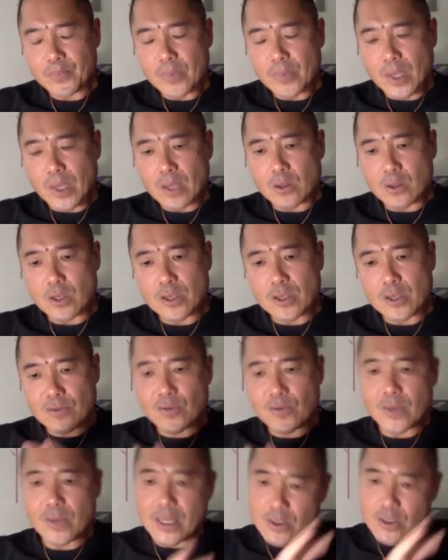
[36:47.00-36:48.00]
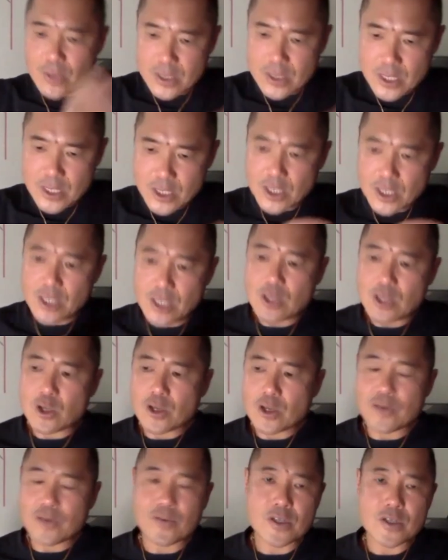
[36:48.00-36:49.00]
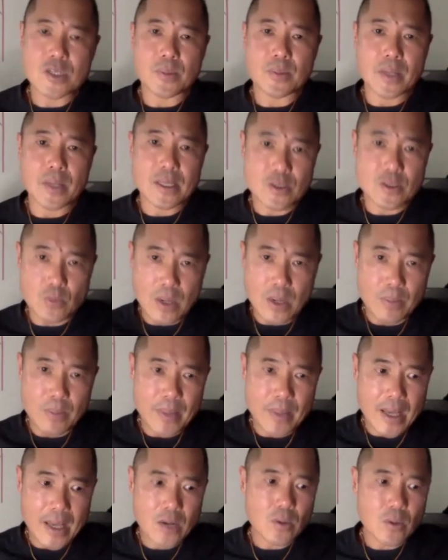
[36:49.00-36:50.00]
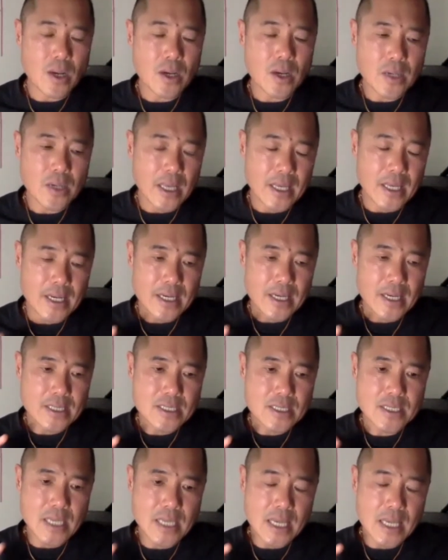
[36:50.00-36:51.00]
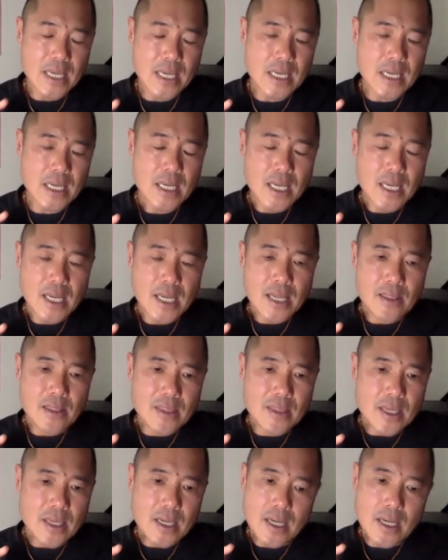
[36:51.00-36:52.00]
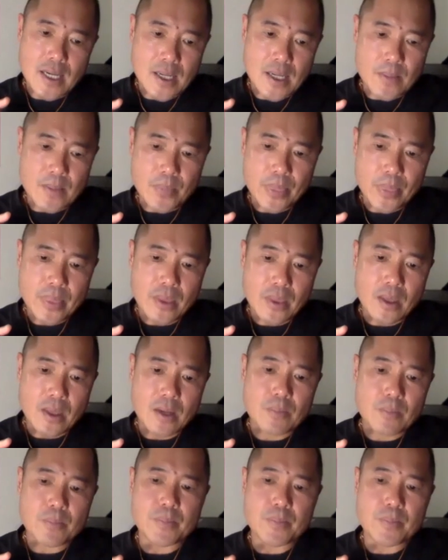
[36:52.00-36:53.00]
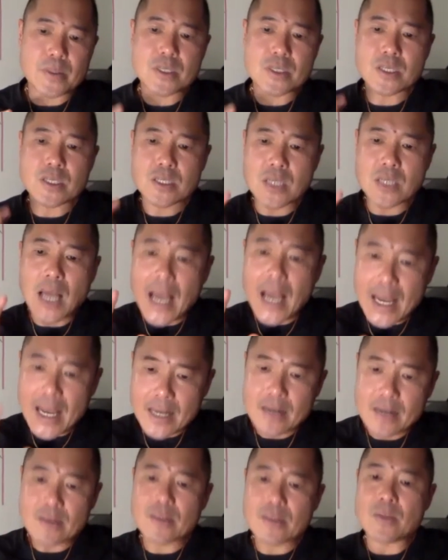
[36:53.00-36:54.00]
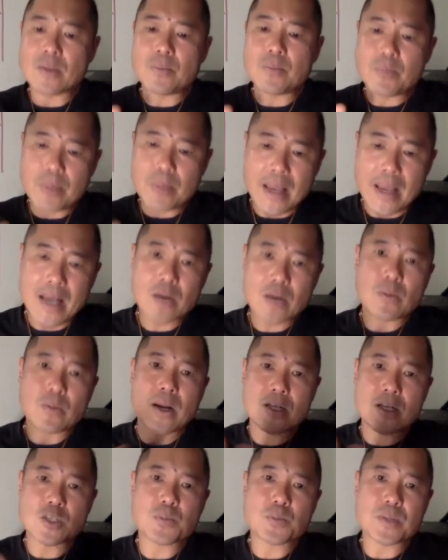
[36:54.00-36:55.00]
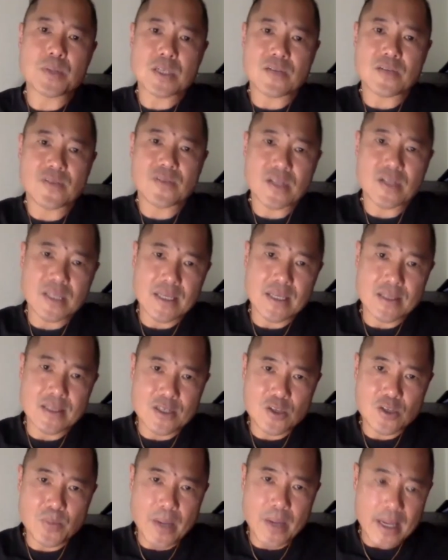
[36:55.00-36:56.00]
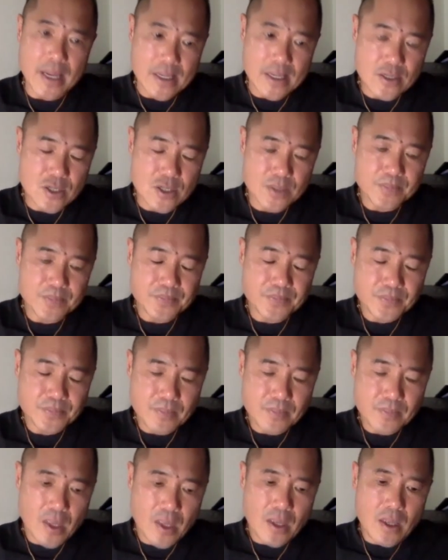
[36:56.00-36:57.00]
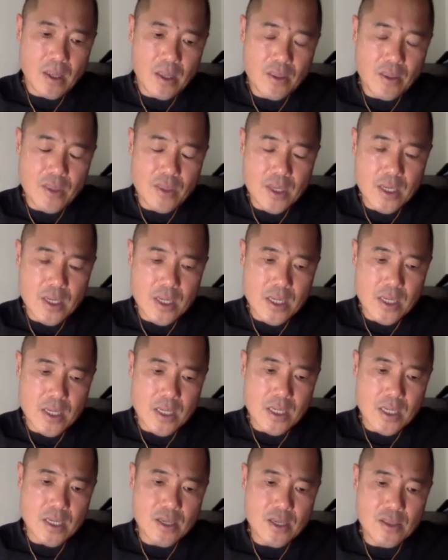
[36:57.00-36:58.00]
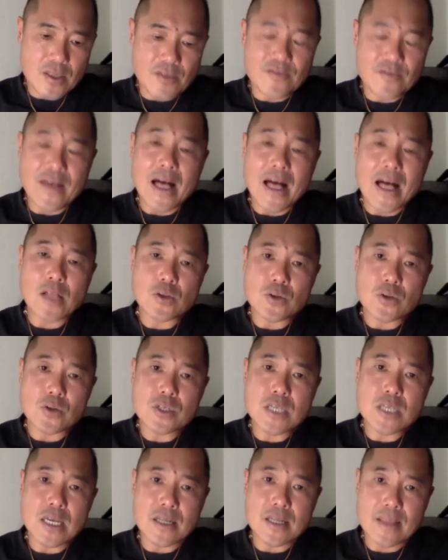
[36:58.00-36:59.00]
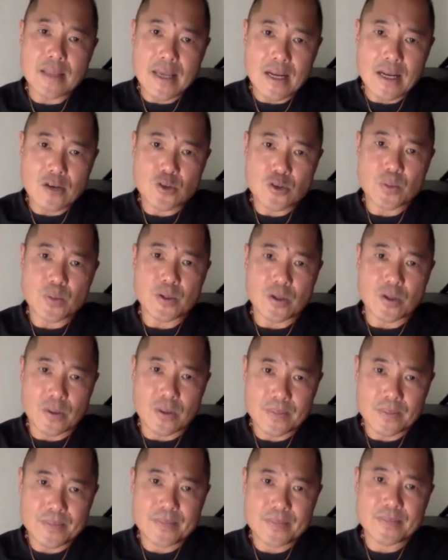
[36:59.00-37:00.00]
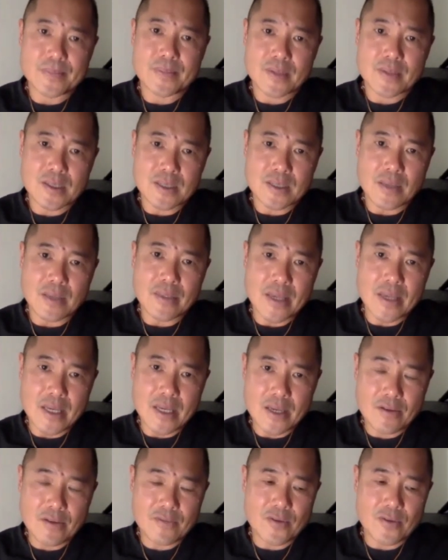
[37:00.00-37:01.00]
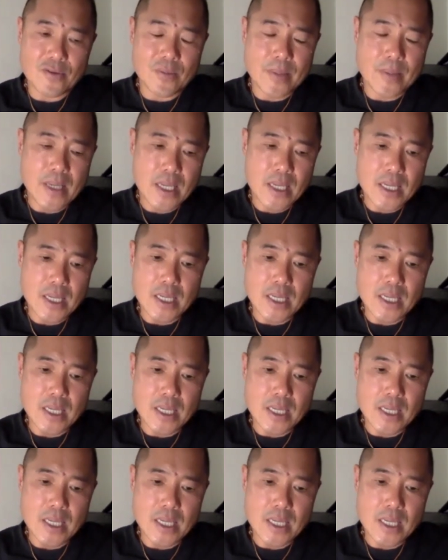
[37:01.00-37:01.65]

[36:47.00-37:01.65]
looking for that transition, looking for somebody that has the right background, and then I'd say beside the background specifically in the space, the value set of that entrepreneur. Because I think for me,